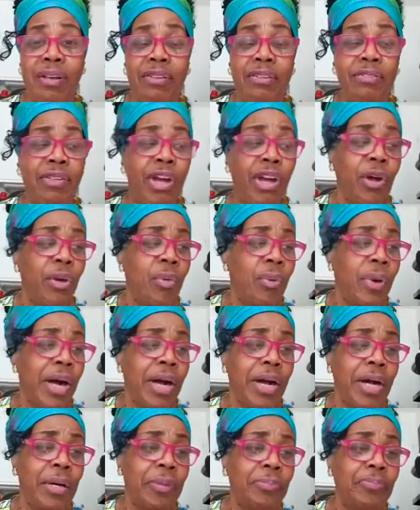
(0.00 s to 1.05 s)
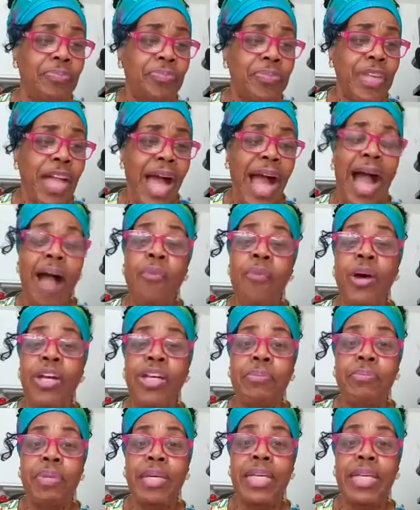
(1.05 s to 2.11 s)
I want
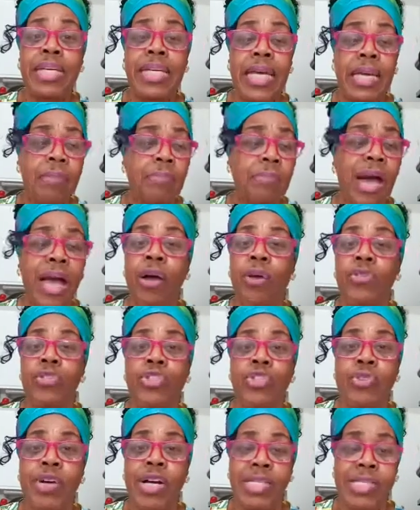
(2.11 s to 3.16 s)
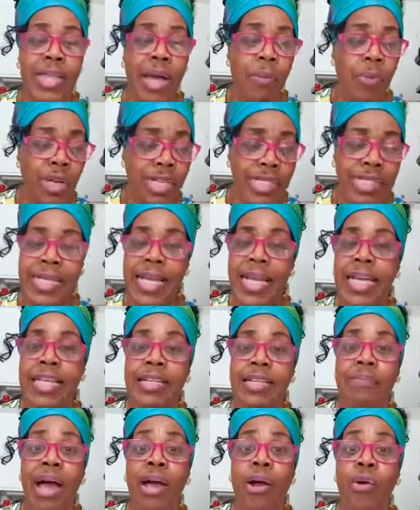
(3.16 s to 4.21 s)
to be in my own trust. I want to stand
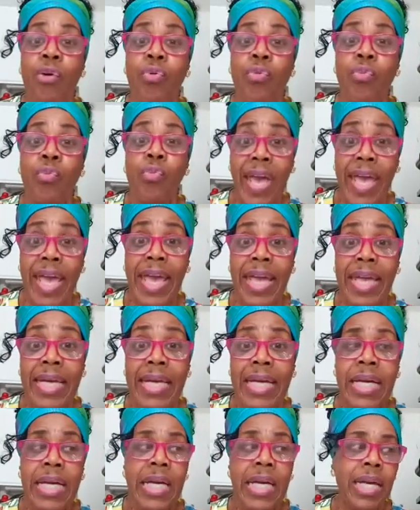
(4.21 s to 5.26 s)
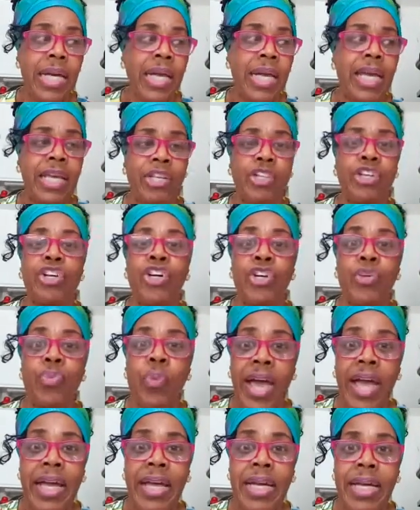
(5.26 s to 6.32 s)
in my own way, in a good
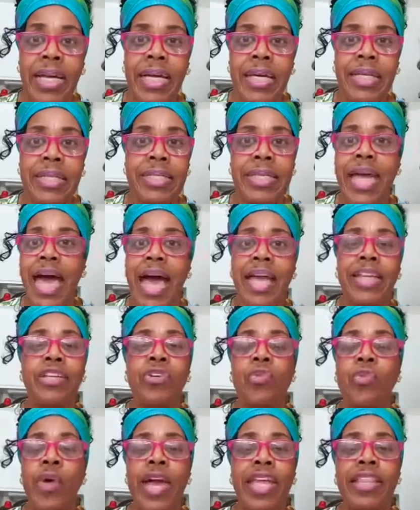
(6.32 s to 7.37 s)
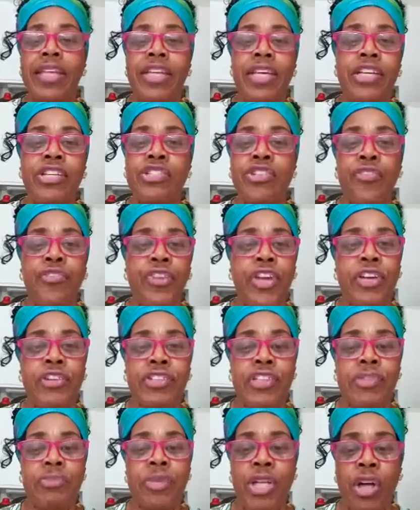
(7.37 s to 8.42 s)
way, not in a way that
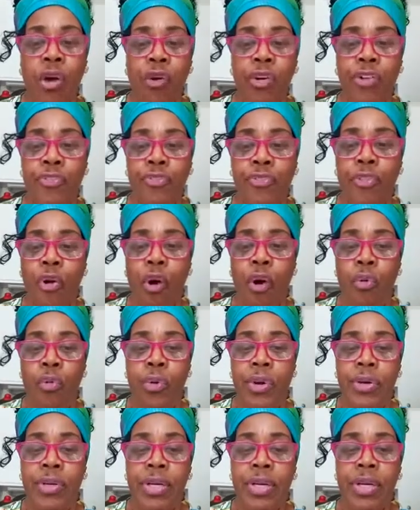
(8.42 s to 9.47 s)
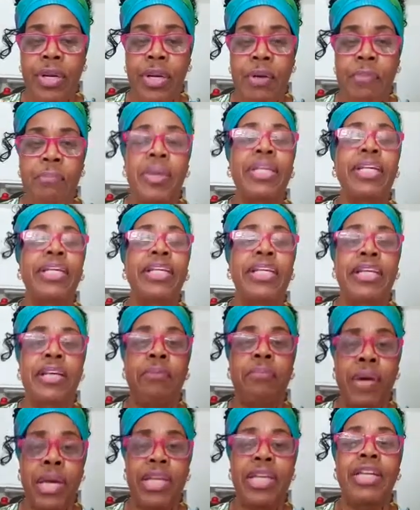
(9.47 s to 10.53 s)
interferes in me going forward, but
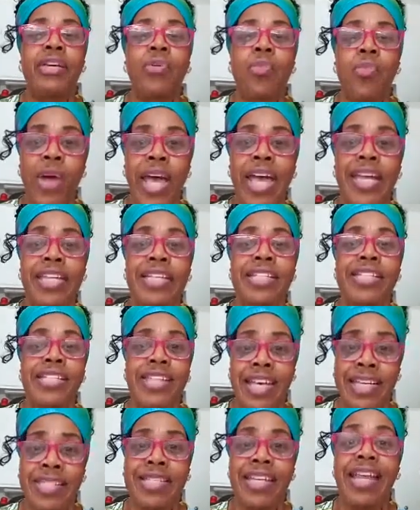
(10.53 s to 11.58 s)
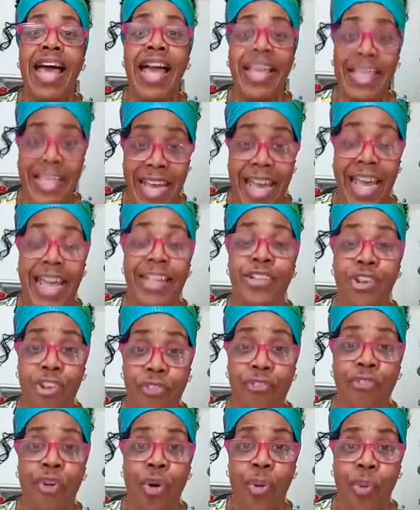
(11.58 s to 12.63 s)
in a way that says that I can go
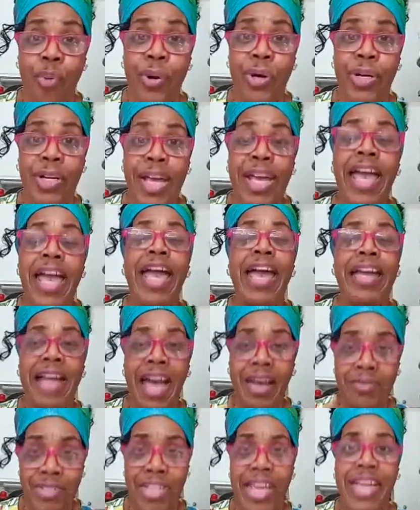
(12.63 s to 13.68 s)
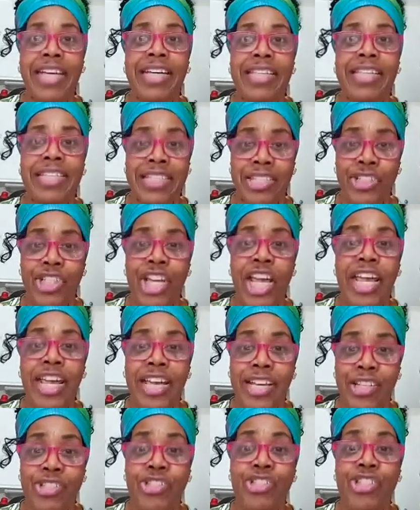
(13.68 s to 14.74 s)
forward, and I've taken the
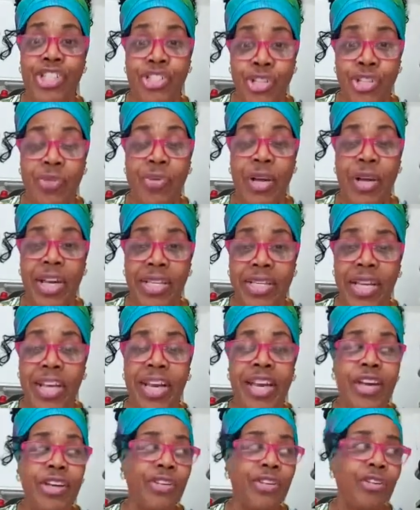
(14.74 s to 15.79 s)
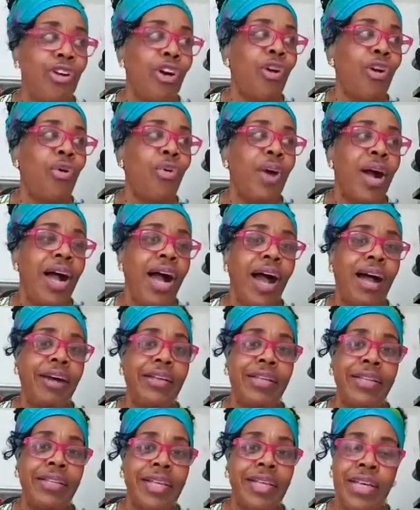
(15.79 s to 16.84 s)
chance to do it.
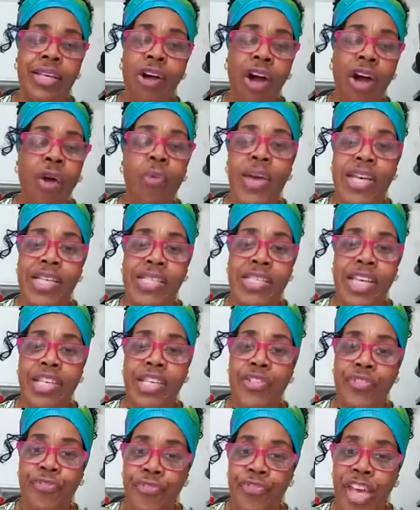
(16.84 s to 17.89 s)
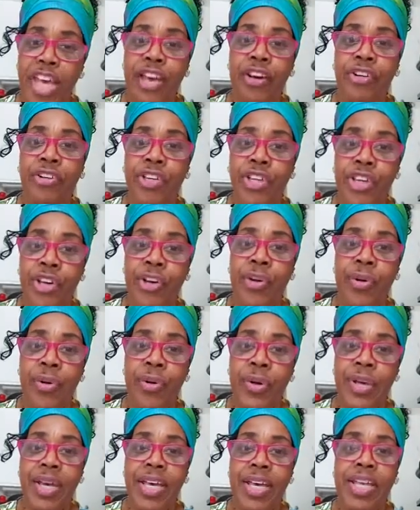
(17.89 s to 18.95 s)
It always says failure
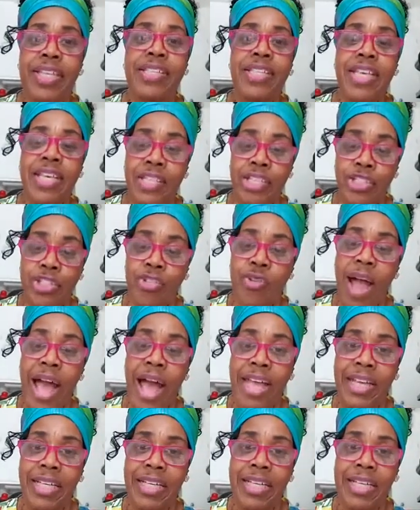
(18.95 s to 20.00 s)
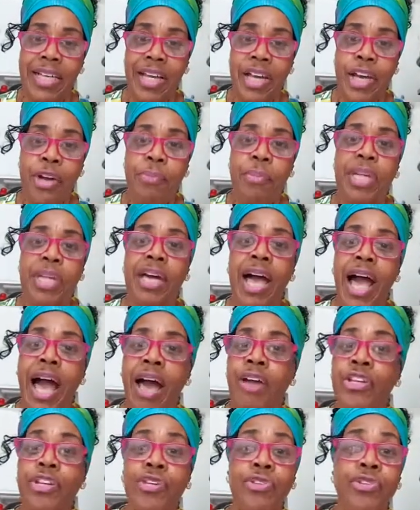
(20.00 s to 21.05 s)
is in the trying, but
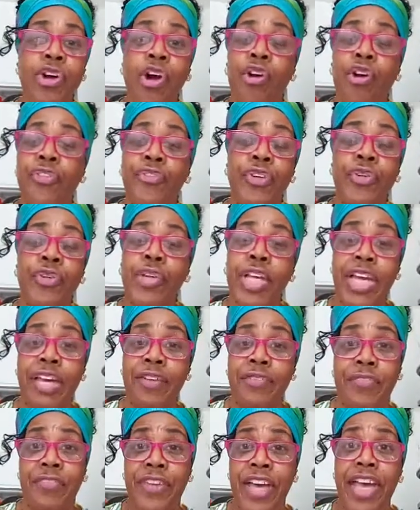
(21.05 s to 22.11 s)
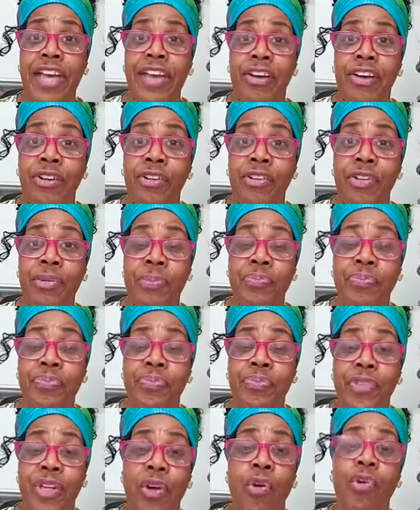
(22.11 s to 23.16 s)
how do you know if you can't fail
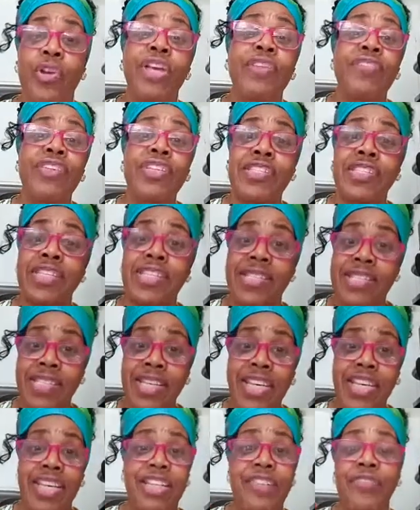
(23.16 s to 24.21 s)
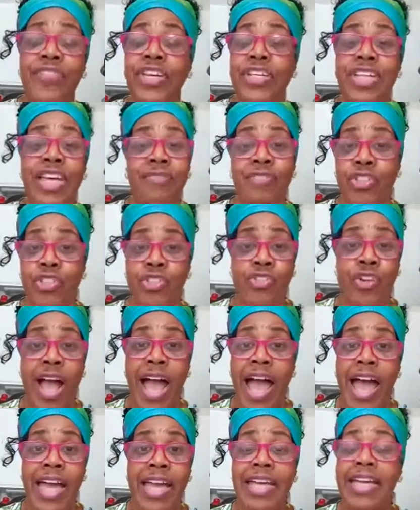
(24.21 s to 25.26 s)
or even succeed if you never
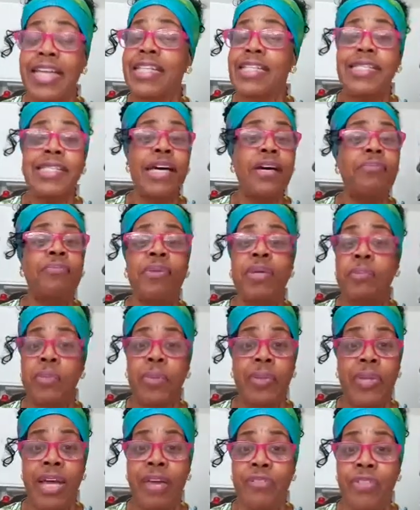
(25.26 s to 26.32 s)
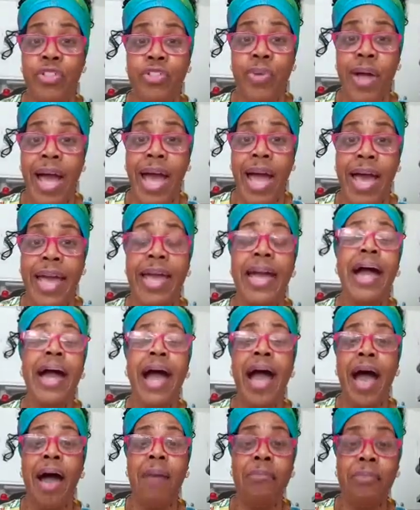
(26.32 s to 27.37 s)
try? And some people never try.
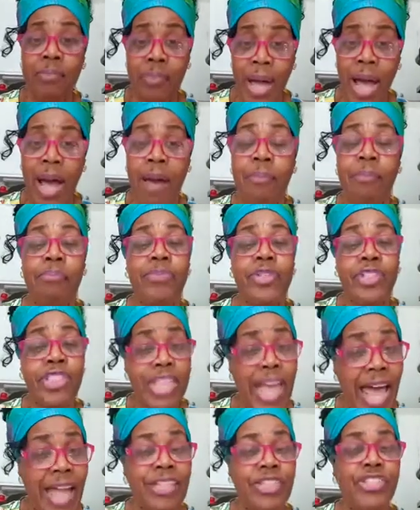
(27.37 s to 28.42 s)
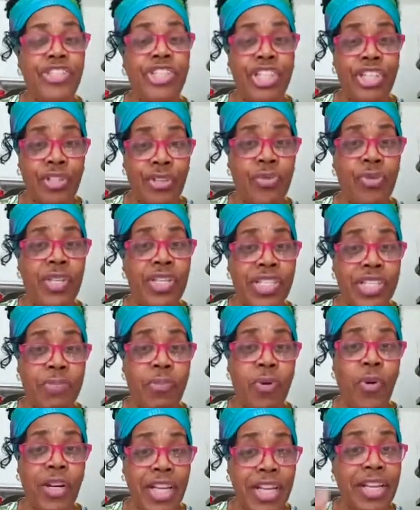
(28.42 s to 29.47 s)
I'm challenging you this
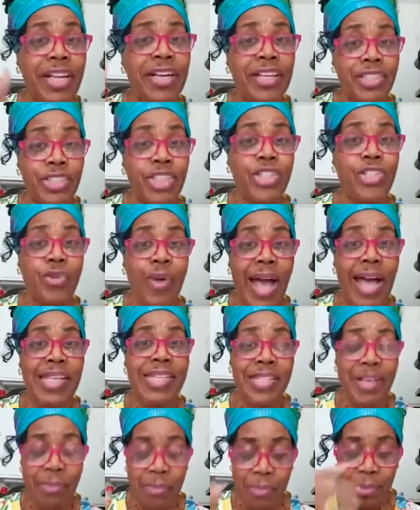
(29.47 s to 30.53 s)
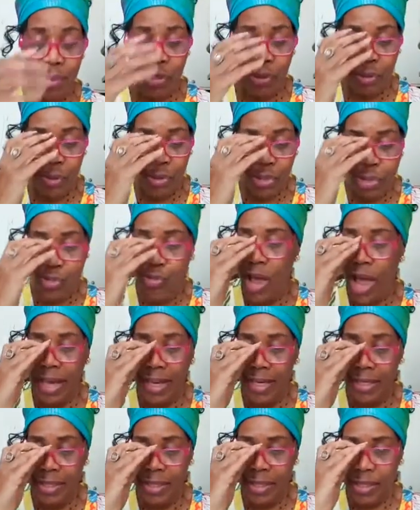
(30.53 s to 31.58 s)
morning to try something new.
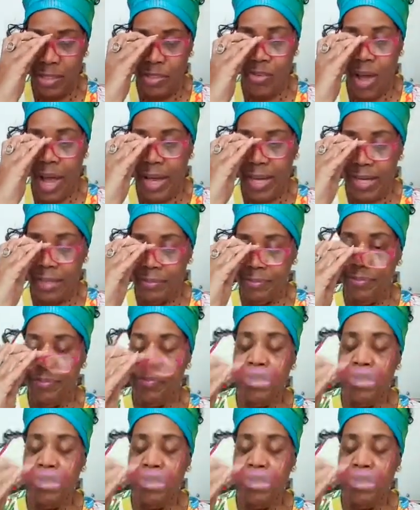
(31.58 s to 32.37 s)
Try it.